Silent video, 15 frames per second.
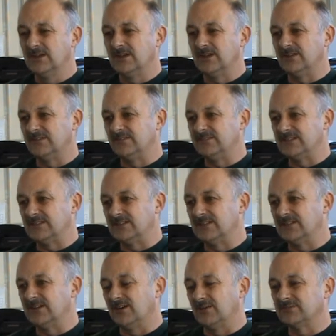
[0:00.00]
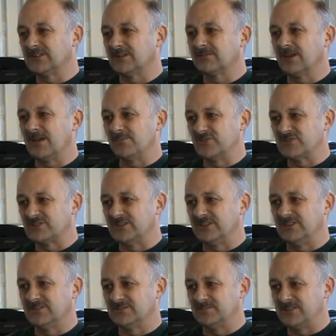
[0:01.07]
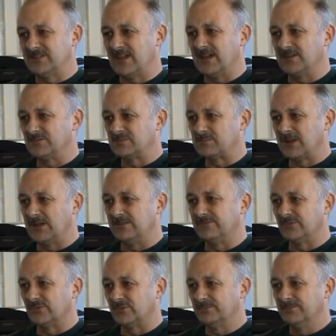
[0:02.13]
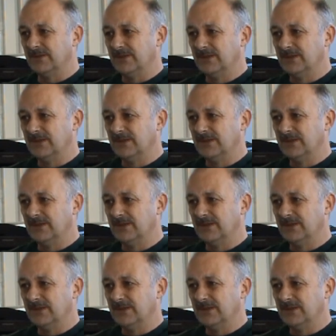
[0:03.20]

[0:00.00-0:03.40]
and I was up Cambridge City because my dad was playing for them.